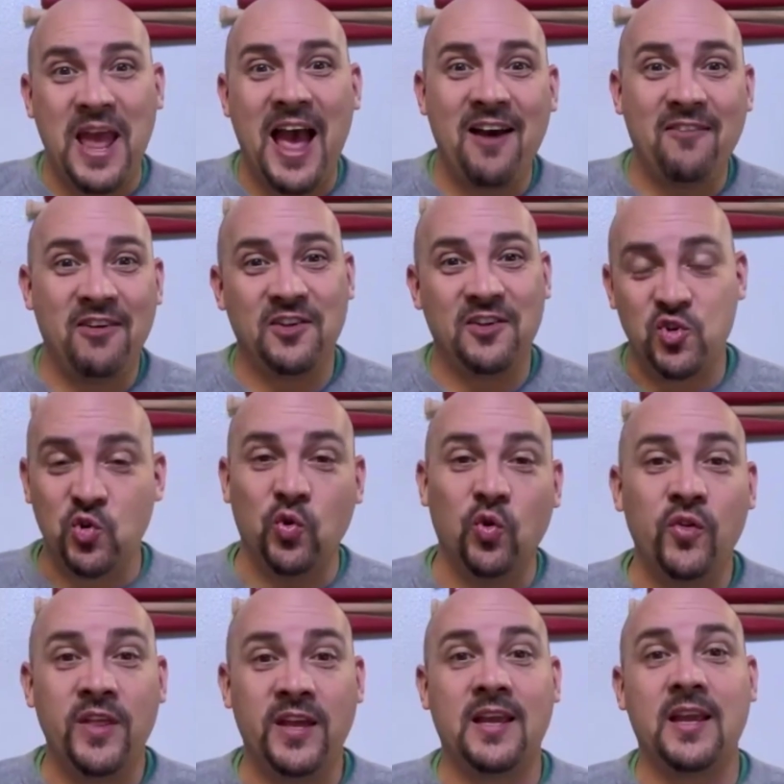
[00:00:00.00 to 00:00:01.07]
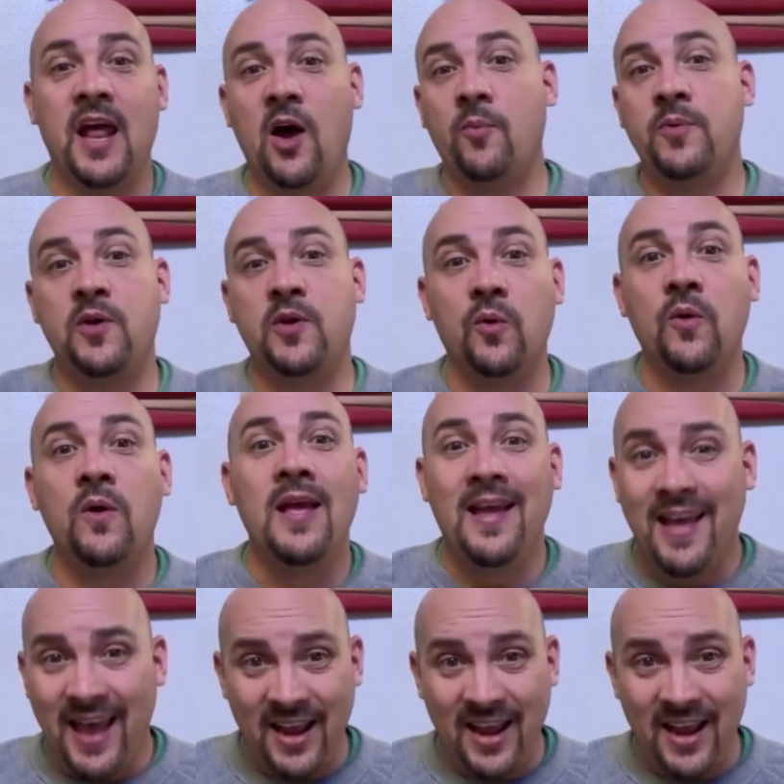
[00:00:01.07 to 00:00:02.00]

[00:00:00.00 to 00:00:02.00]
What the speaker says: We have a tool that can help you